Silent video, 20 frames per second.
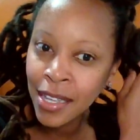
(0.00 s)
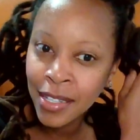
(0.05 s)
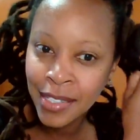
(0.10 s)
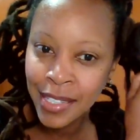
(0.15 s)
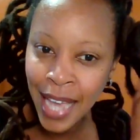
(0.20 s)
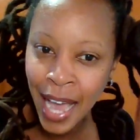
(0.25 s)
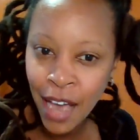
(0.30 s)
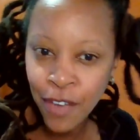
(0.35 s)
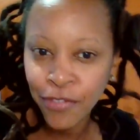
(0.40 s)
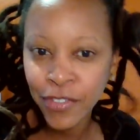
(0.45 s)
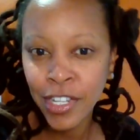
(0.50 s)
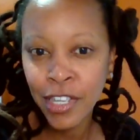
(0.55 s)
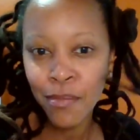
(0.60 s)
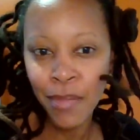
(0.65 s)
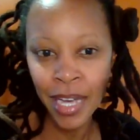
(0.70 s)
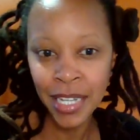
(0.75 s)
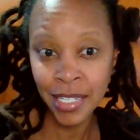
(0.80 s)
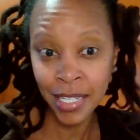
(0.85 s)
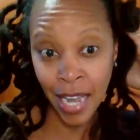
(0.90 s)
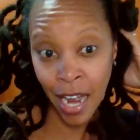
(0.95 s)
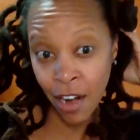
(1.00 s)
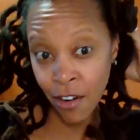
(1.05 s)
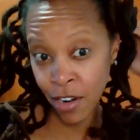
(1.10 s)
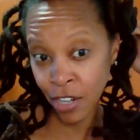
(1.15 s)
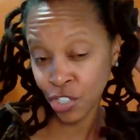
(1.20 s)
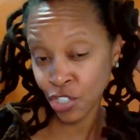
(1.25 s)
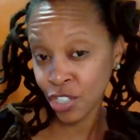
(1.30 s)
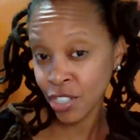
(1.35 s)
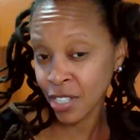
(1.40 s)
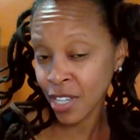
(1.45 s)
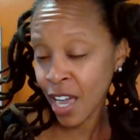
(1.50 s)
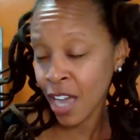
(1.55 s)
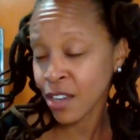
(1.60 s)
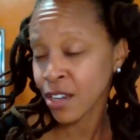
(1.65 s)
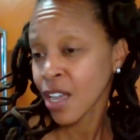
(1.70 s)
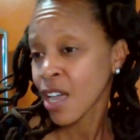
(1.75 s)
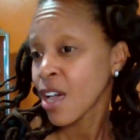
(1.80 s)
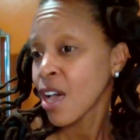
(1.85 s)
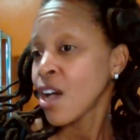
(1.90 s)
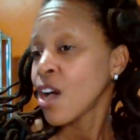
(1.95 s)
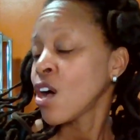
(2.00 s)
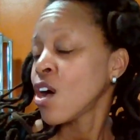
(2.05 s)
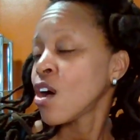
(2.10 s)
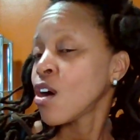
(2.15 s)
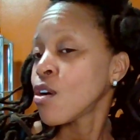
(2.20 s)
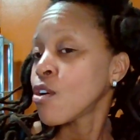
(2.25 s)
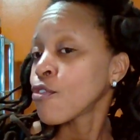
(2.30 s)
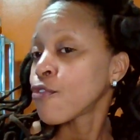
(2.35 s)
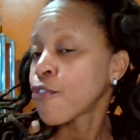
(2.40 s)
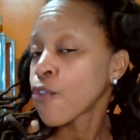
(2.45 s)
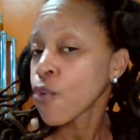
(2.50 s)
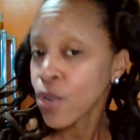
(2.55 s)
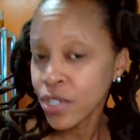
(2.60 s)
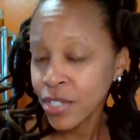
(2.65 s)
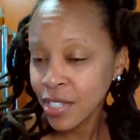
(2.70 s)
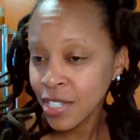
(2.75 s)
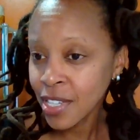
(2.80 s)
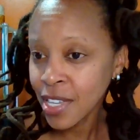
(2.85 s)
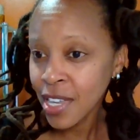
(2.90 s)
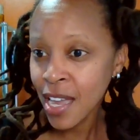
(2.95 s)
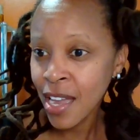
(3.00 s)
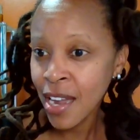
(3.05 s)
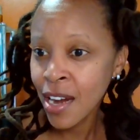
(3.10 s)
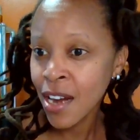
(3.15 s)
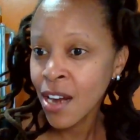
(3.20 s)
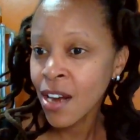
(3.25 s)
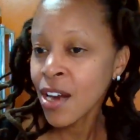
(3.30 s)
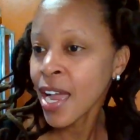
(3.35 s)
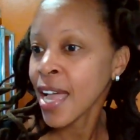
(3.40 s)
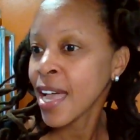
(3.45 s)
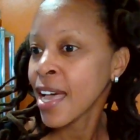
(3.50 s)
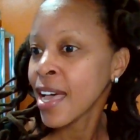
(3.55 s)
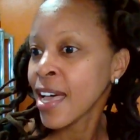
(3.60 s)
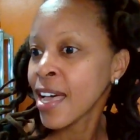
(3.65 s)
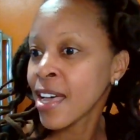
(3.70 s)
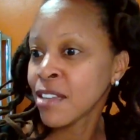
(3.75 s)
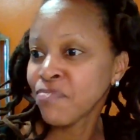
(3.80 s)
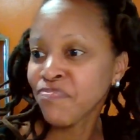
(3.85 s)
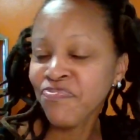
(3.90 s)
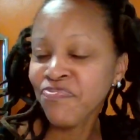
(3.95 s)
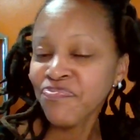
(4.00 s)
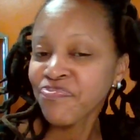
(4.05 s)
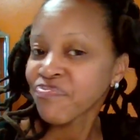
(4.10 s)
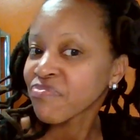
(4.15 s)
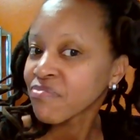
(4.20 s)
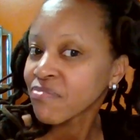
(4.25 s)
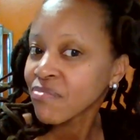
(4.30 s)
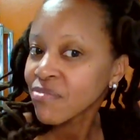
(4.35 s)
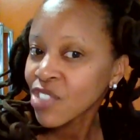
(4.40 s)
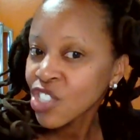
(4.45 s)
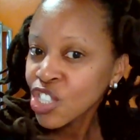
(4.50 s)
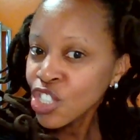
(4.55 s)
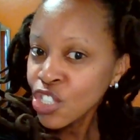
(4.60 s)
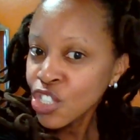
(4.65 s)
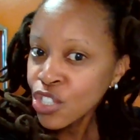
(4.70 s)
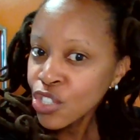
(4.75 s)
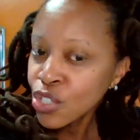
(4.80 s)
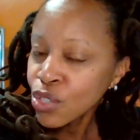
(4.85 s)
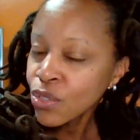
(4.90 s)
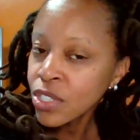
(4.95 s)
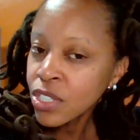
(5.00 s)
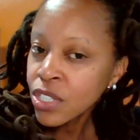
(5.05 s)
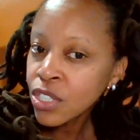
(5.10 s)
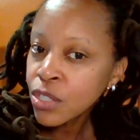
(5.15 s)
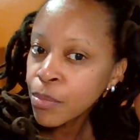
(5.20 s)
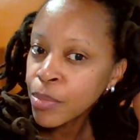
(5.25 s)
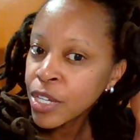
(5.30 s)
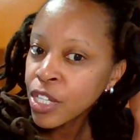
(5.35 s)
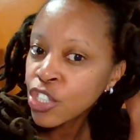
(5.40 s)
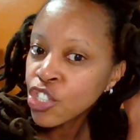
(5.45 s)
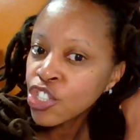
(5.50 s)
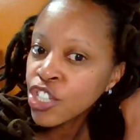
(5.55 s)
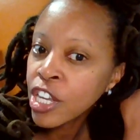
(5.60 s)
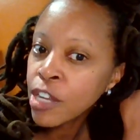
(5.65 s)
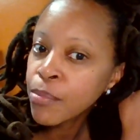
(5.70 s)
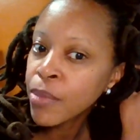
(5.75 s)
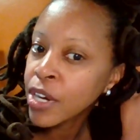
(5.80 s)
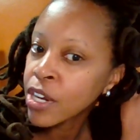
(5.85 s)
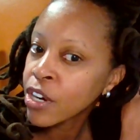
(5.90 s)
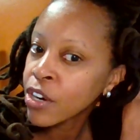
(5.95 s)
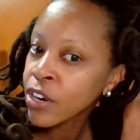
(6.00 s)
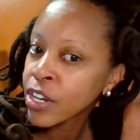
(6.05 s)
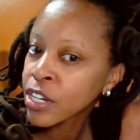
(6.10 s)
Daphne Madiara. She's got 4C hair and She just uses a bit of shea butter,